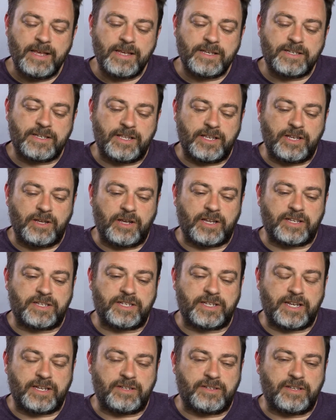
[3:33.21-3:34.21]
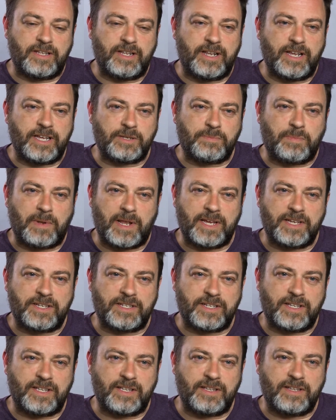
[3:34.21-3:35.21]
so then you get to stick to the next
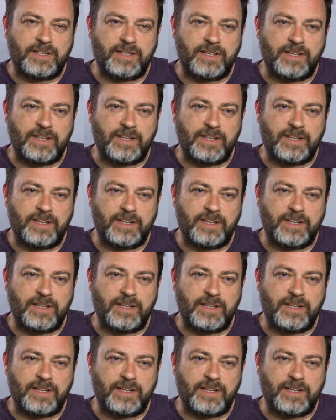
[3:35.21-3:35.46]
place, and